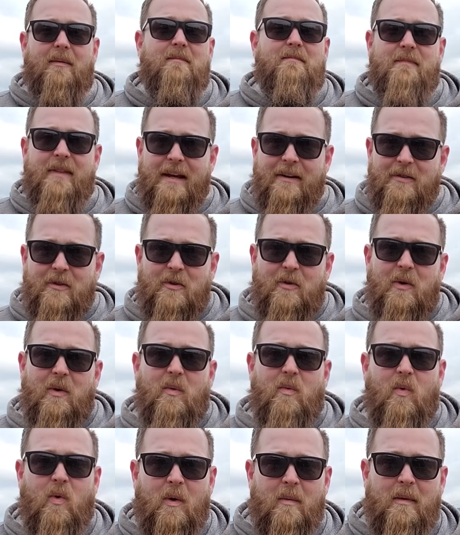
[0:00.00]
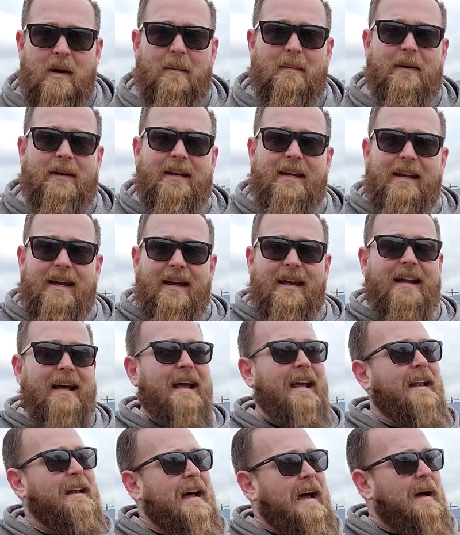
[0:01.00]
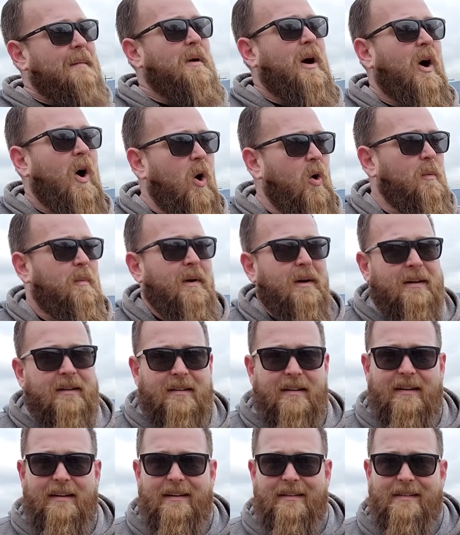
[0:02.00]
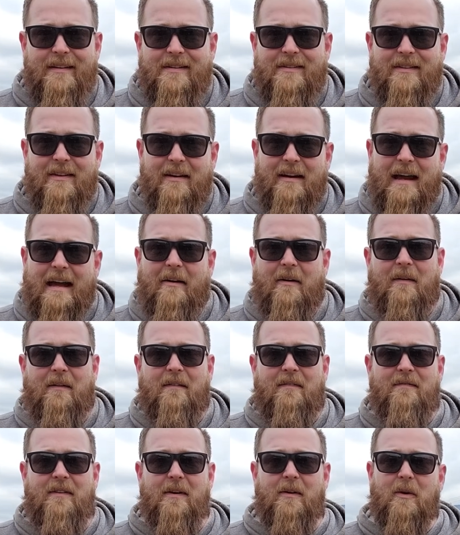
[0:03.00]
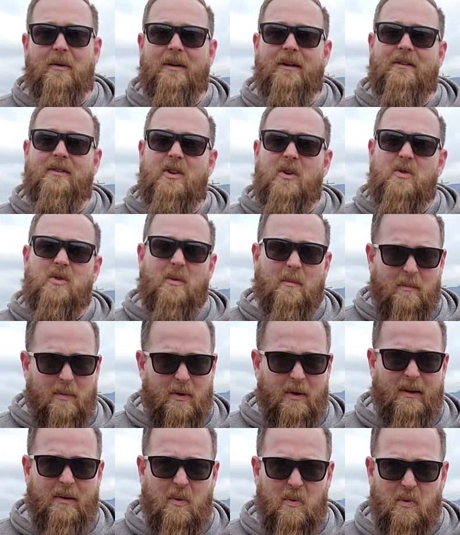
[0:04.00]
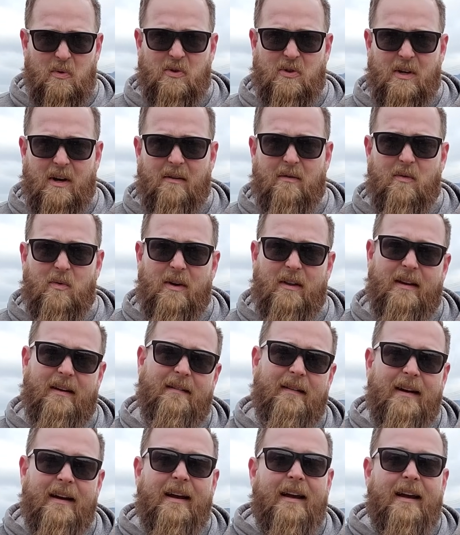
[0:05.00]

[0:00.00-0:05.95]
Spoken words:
Things are going to warm up again, and I'm hoping to get this thing out in the field and do some pretty cool stuff with it.